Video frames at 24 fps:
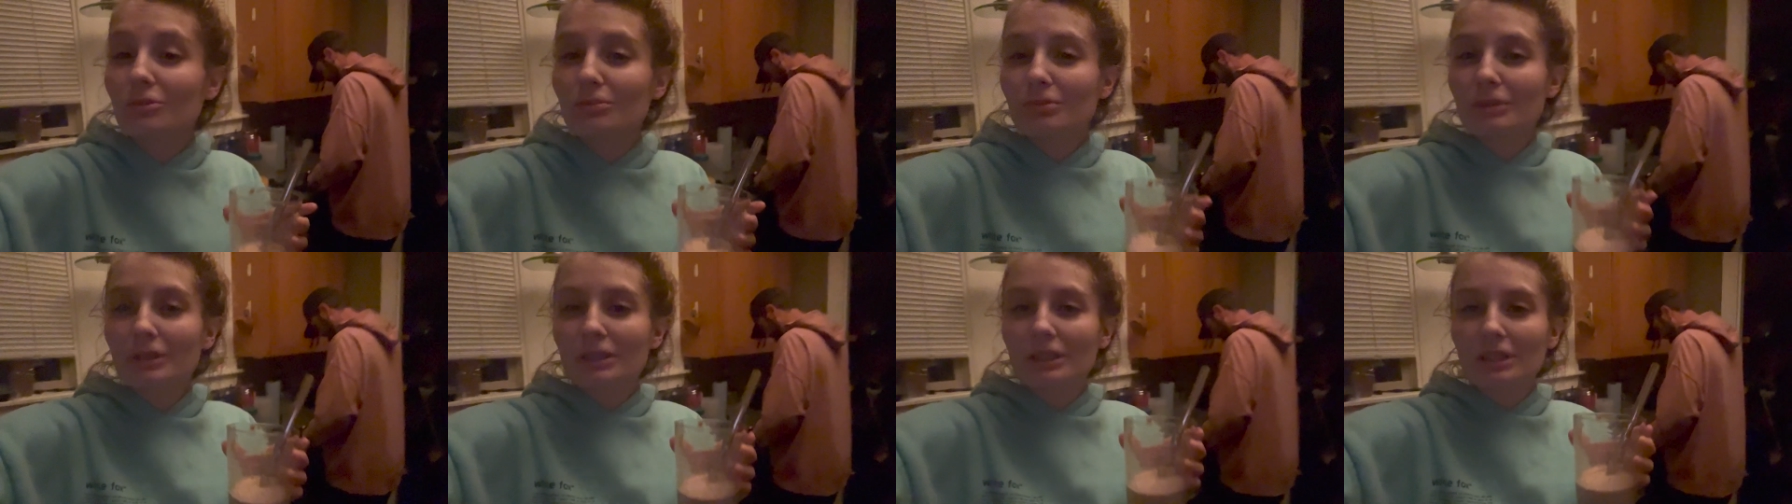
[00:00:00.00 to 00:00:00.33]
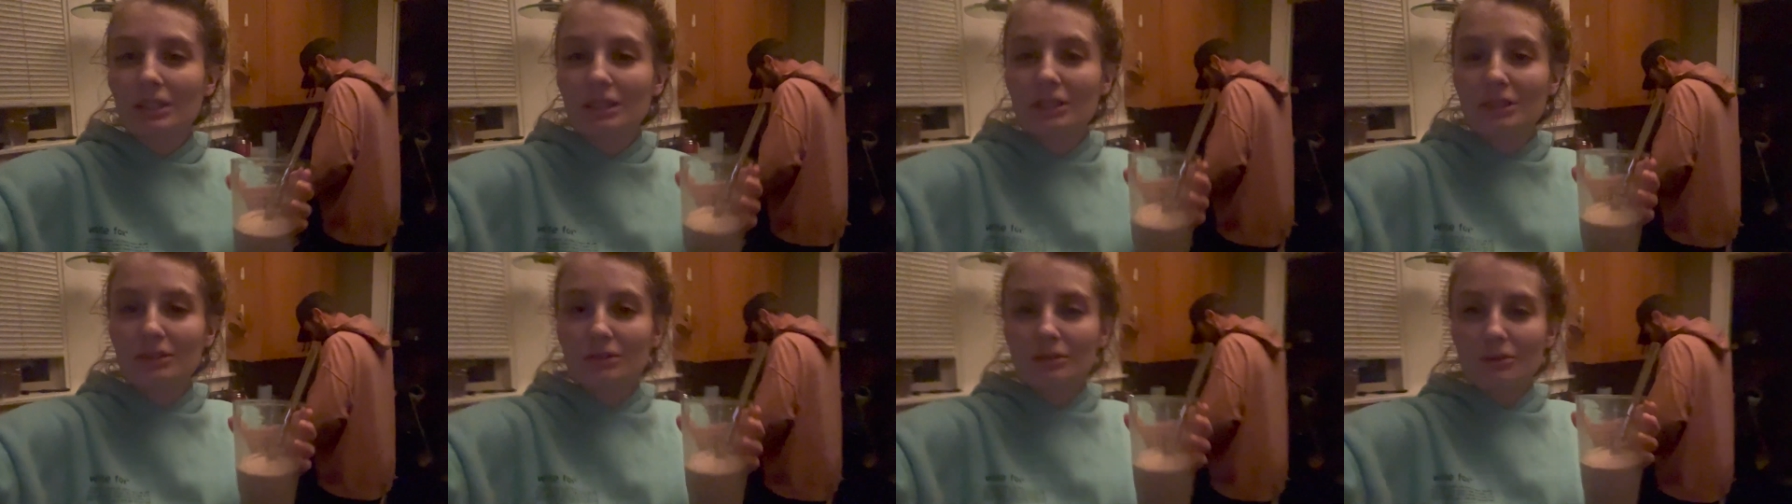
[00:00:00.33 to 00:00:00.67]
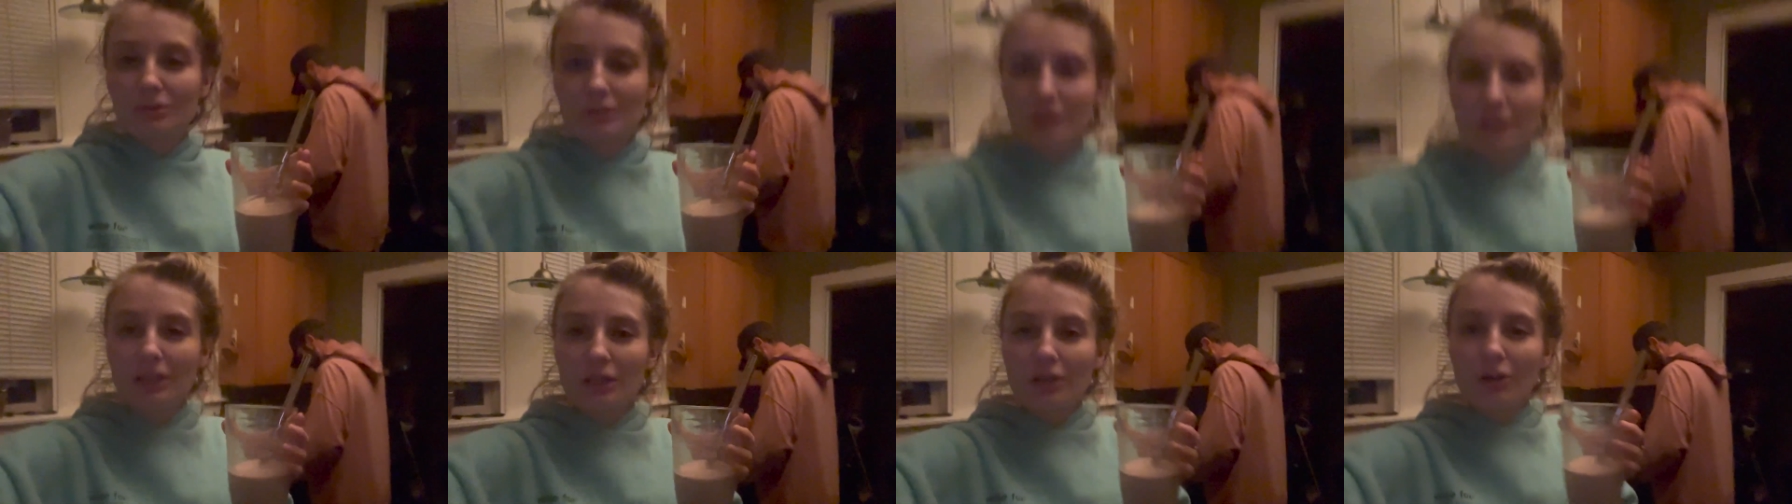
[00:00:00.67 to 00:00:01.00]
because we
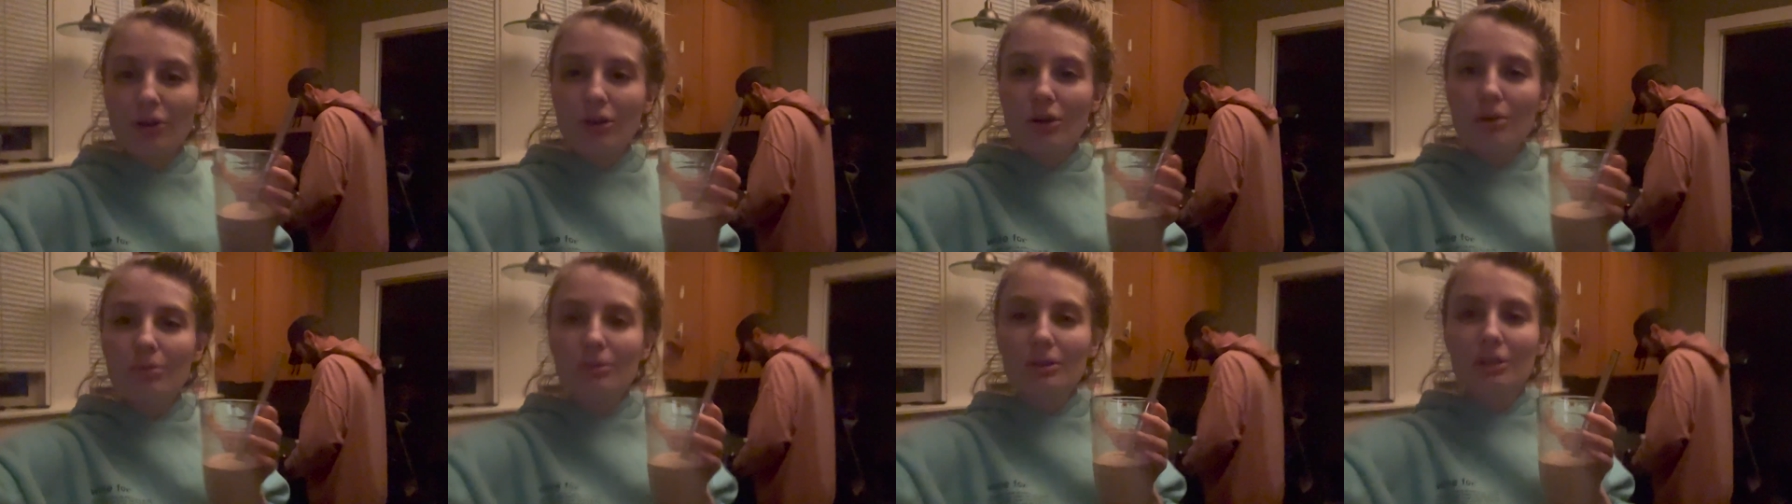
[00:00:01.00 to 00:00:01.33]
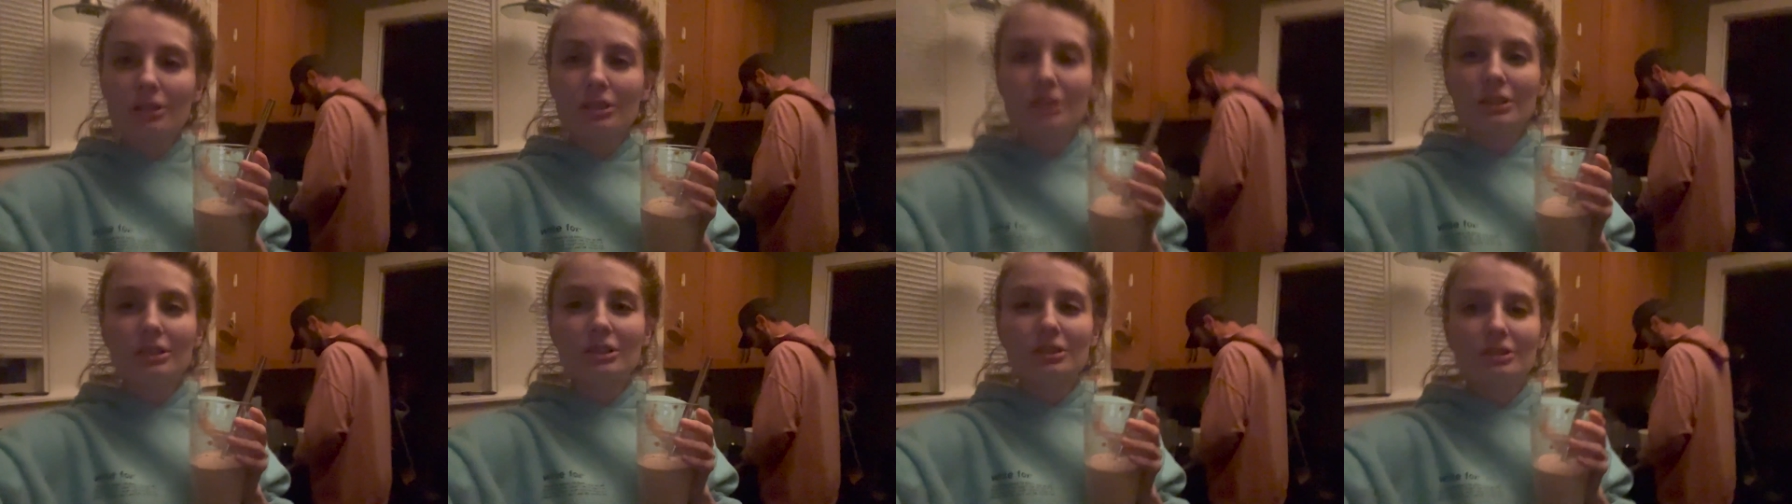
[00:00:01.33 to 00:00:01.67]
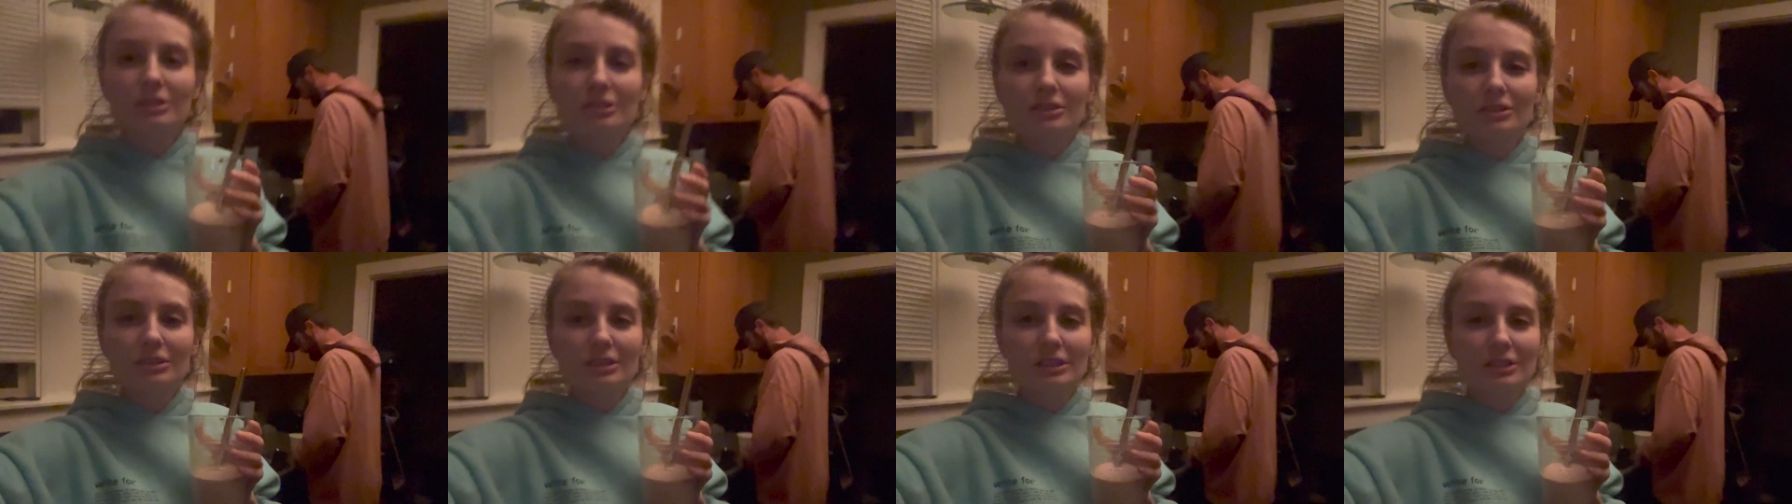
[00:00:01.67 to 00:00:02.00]
want to get home earlier
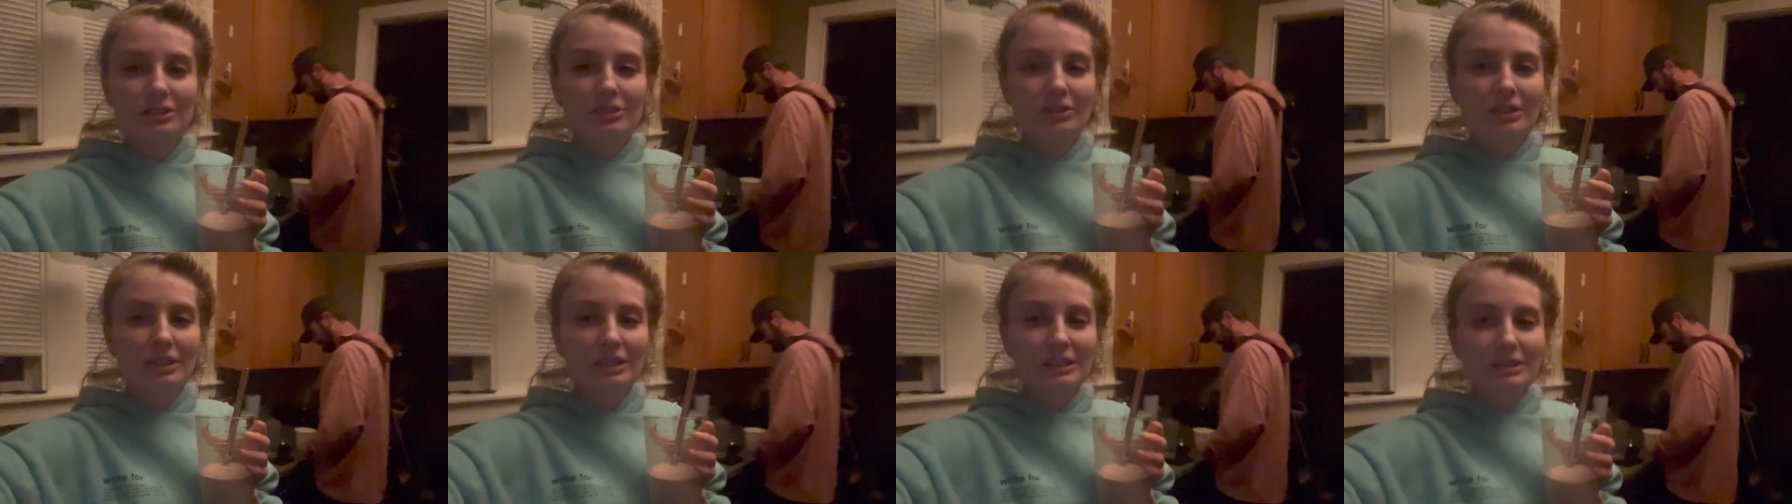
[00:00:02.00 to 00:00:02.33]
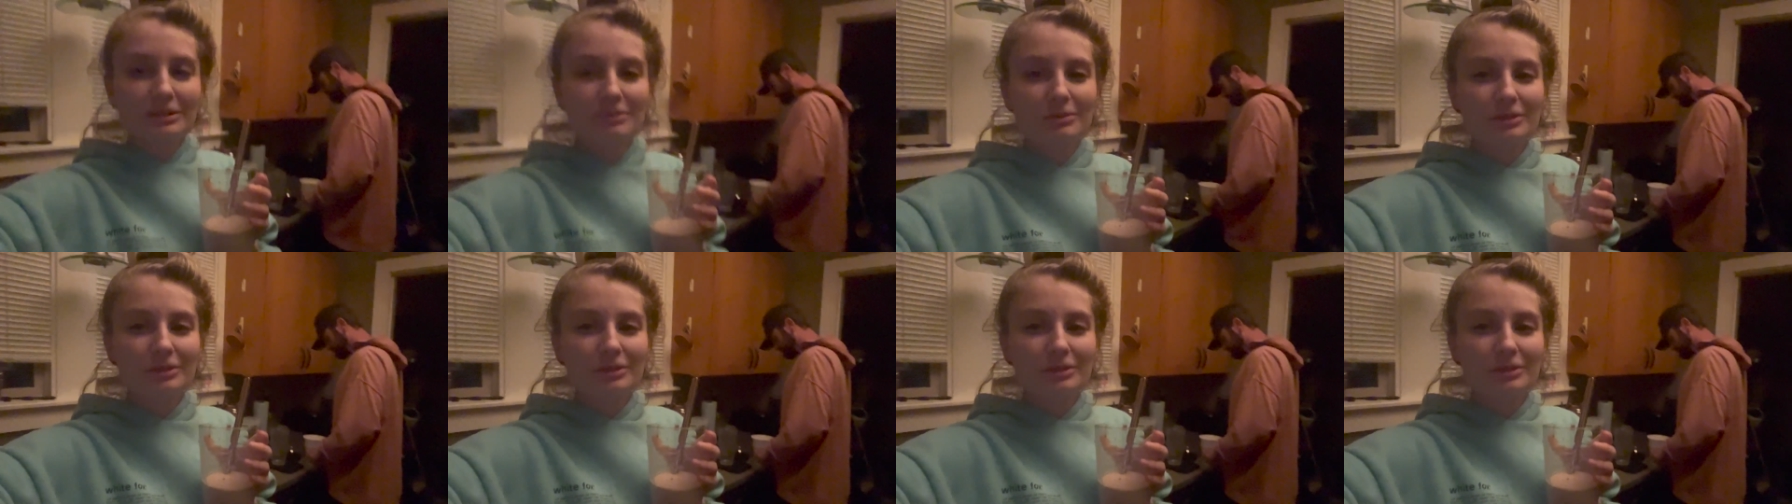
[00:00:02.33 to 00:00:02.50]
so Daniel has